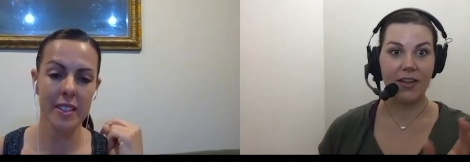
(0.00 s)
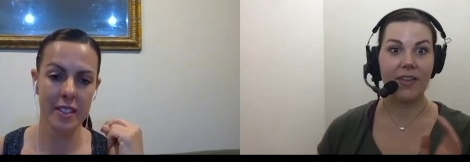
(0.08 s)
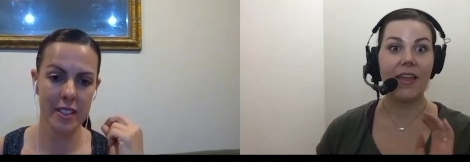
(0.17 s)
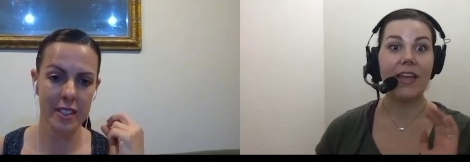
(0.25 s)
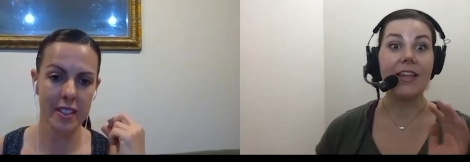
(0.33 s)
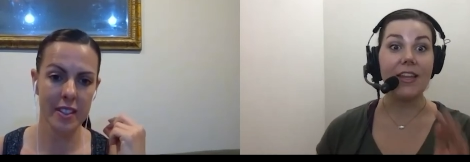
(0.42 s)

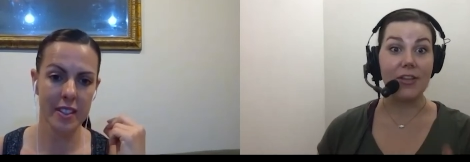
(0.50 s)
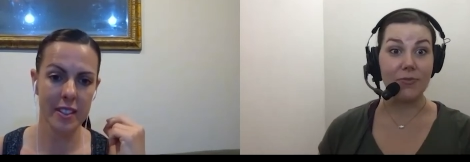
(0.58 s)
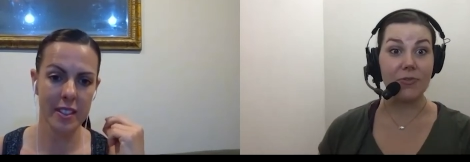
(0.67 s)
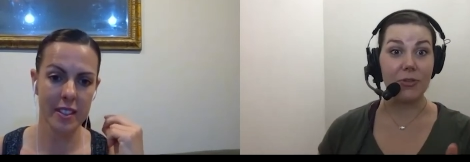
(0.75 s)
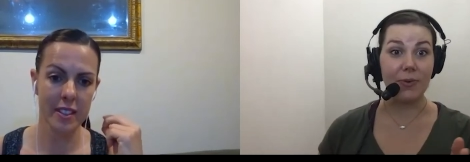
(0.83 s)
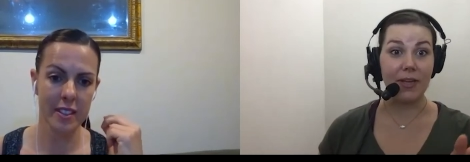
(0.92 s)
Speaker 1: then you
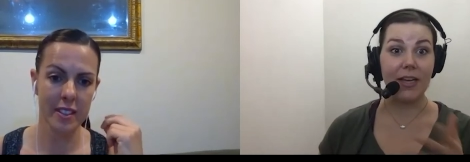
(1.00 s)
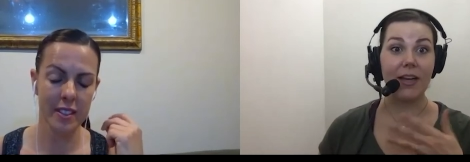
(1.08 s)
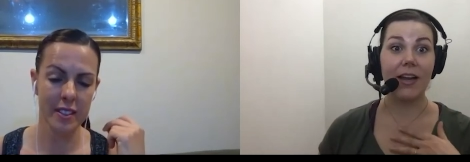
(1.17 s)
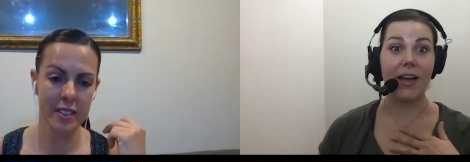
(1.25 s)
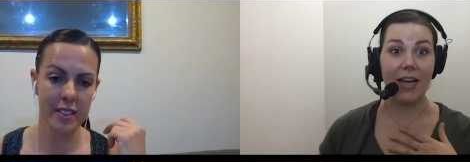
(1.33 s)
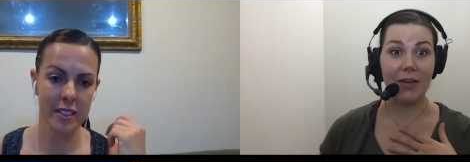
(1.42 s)
do it,
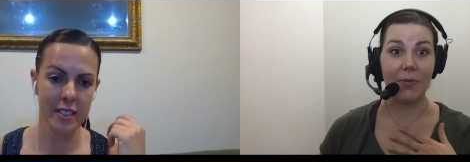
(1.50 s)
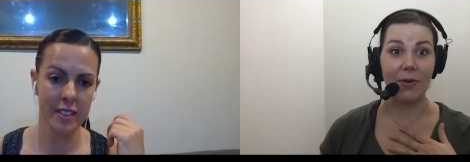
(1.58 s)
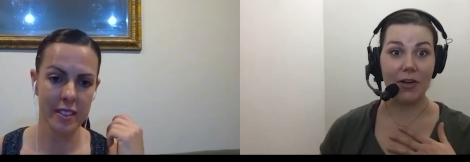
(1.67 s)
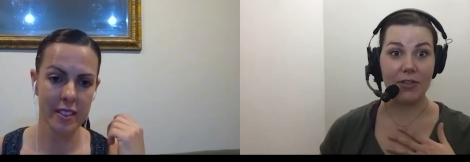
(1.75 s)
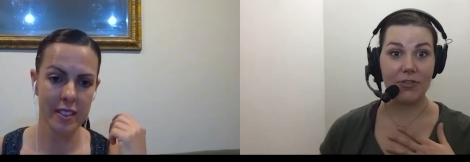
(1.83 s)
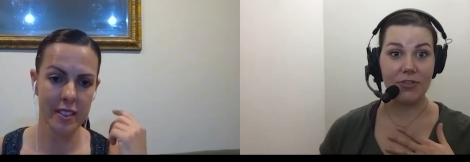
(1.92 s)
I
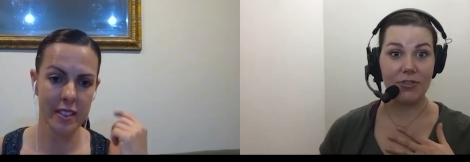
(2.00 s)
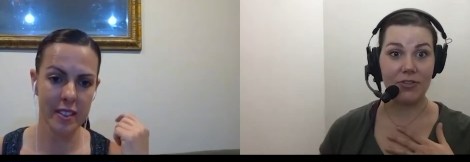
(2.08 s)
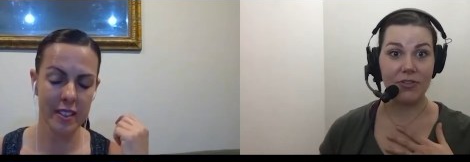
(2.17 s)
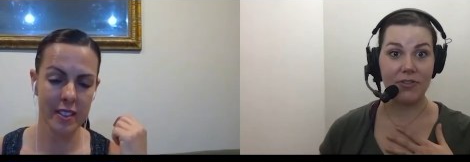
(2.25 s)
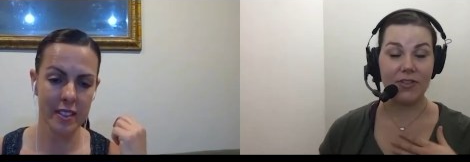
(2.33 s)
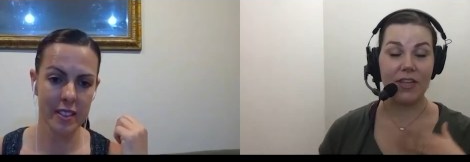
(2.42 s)
watch,
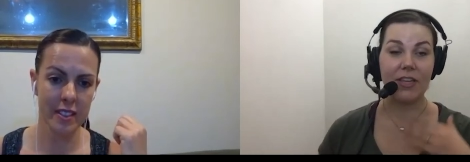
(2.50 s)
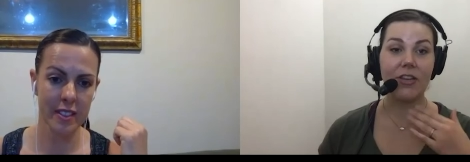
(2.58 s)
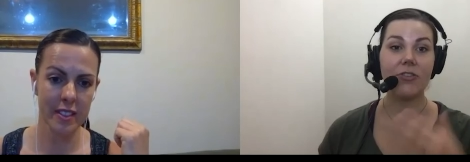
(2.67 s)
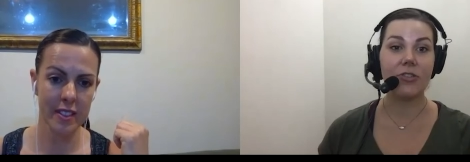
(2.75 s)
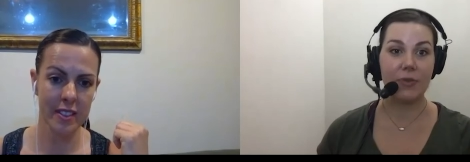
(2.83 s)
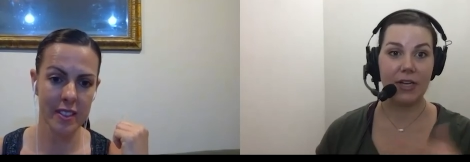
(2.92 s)
then you
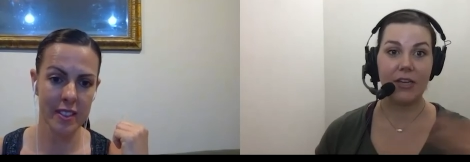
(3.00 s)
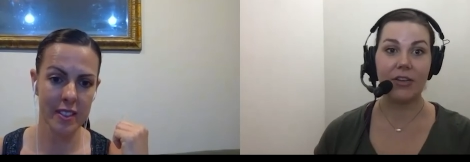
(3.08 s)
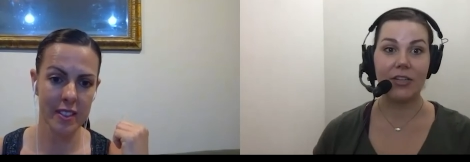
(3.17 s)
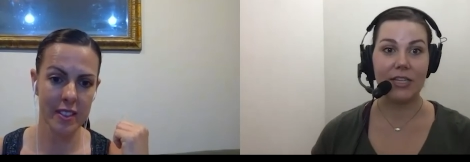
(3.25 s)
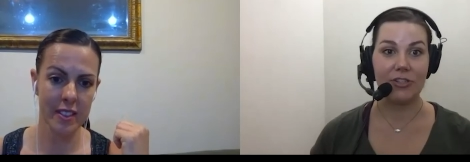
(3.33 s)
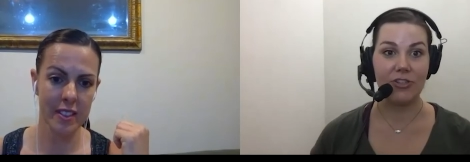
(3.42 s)
do it and you
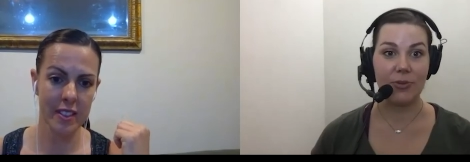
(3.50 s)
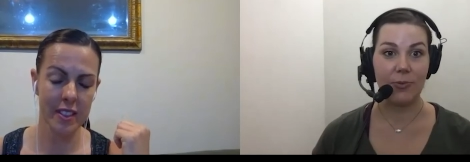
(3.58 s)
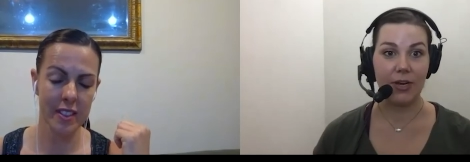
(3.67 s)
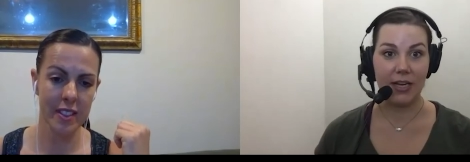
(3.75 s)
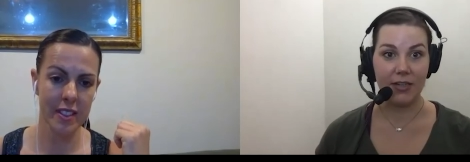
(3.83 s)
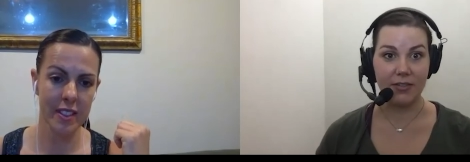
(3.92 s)
teach
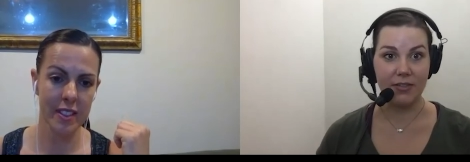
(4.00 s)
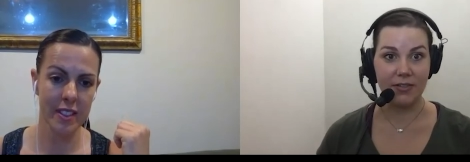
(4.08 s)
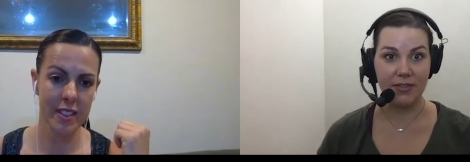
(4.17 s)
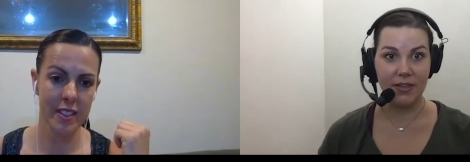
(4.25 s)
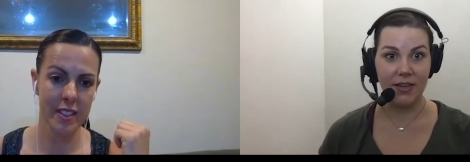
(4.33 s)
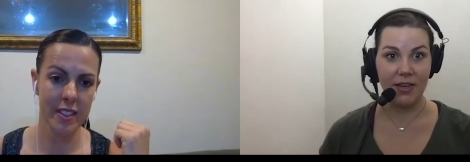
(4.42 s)
someone
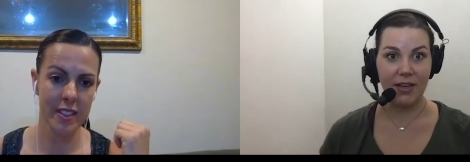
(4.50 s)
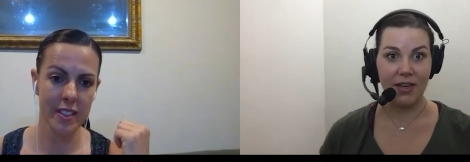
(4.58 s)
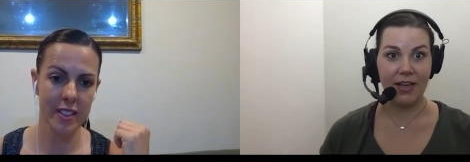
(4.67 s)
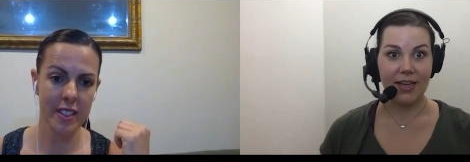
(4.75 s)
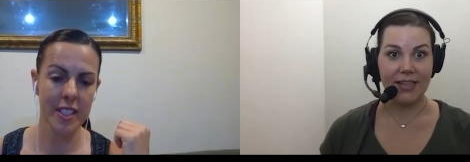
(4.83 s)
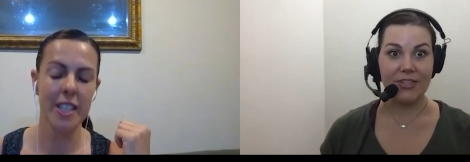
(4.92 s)
else.
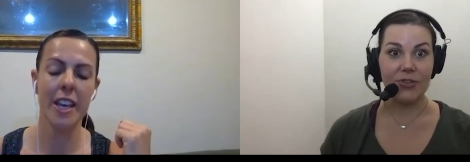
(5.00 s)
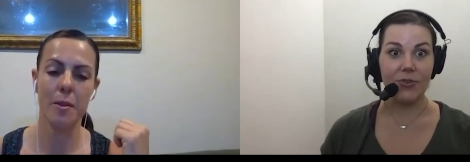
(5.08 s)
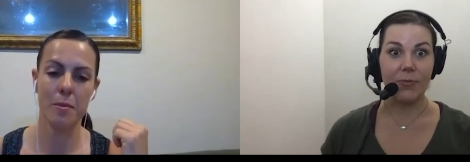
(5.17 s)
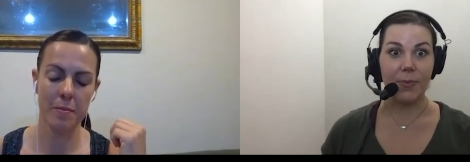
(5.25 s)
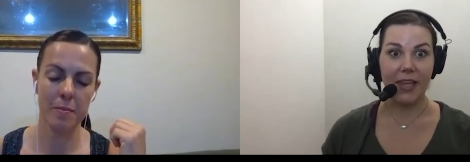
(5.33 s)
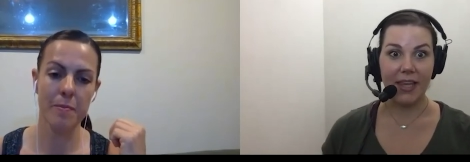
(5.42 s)
And yeah. so in
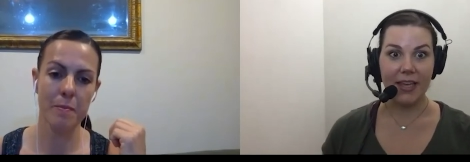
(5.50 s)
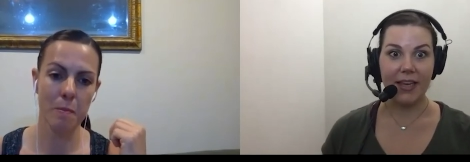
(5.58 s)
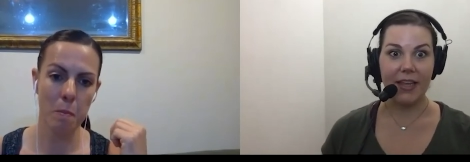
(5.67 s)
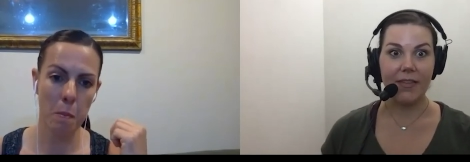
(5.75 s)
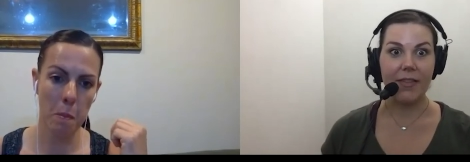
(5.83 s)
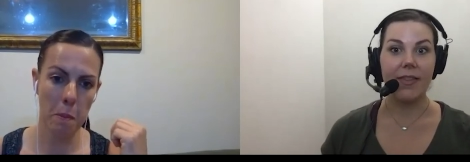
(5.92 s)
the
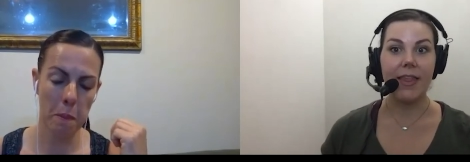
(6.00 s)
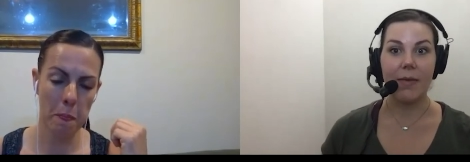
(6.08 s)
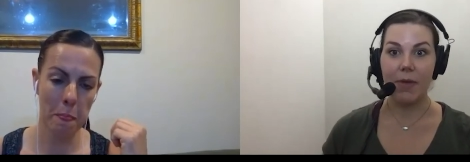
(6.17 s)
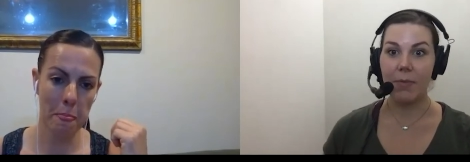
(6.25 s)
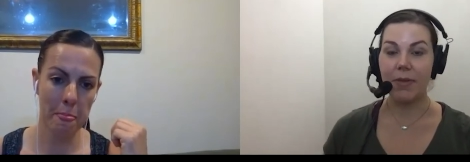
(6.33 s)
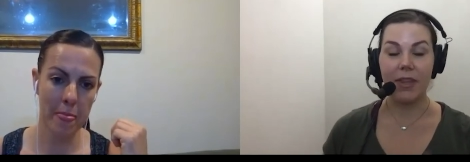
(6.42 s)
beginning, they
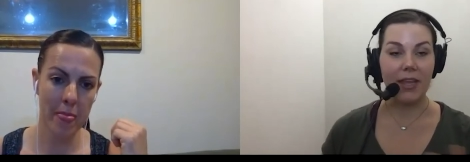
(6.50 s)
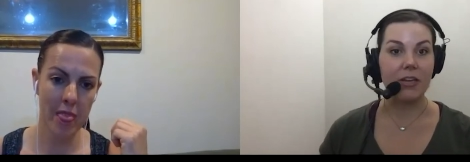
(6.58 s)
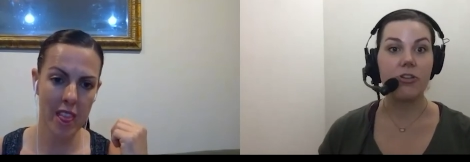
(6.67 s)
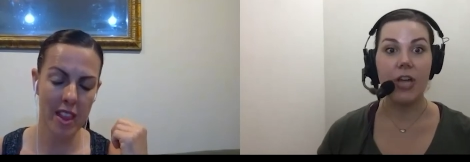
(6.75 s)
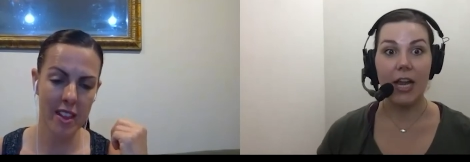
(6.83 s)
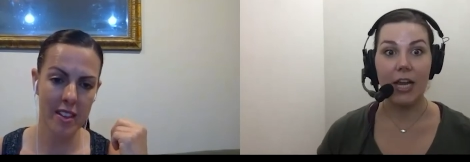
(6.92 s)
might be like
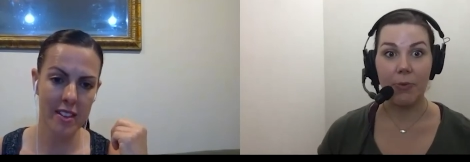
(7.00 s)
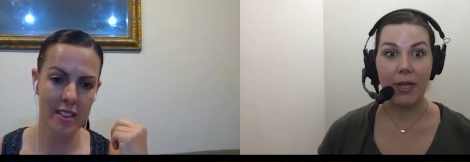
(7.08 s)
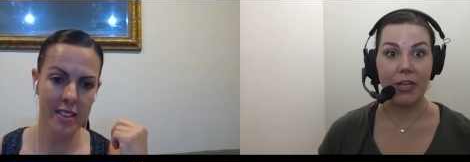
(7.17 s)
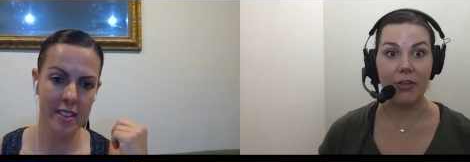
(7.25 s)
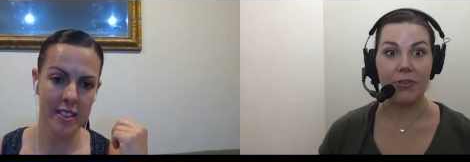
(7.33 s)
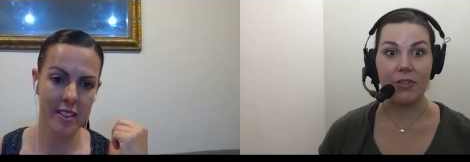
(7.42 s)
shadowing
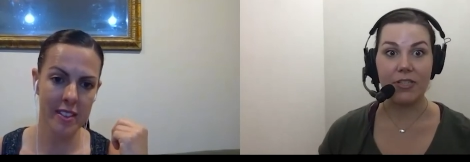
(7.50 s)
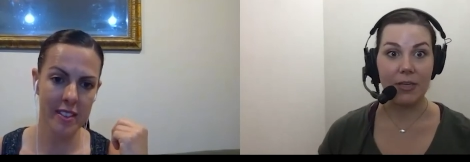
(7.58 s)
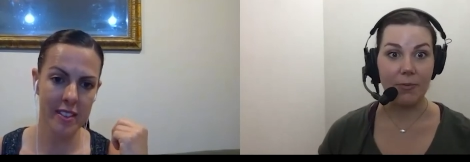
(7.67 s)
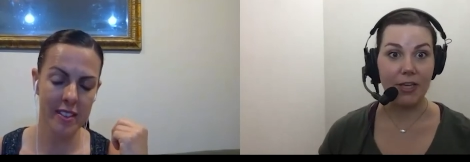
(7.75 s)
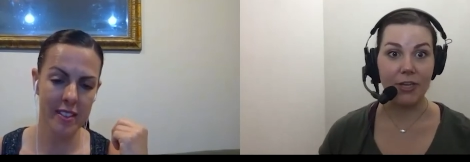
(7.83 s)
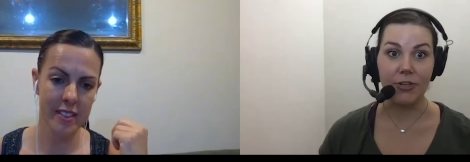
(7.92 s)
you to see
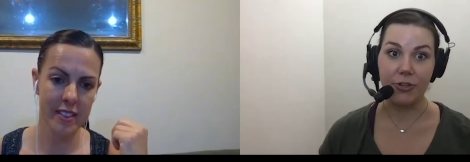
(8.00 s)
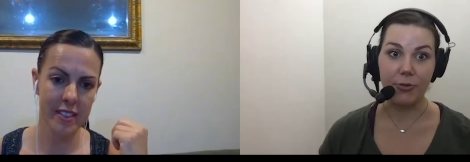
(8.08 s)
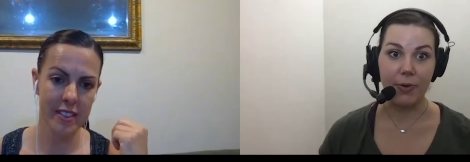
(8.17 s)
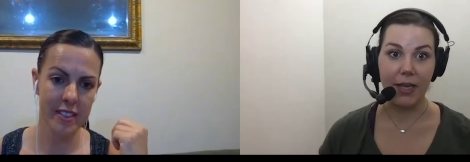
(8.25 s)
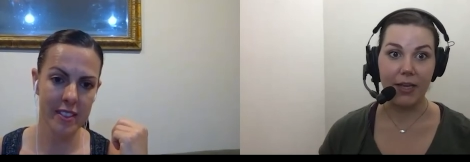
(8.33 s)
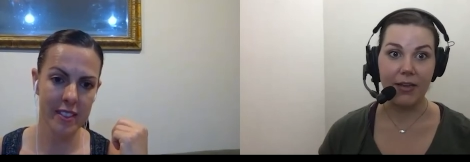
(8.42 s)
what you're
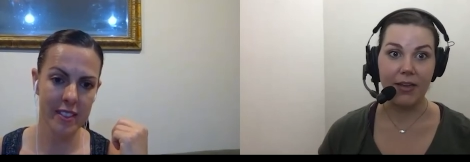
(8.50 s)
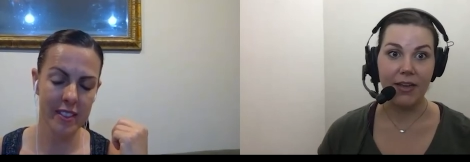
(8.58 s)
doing.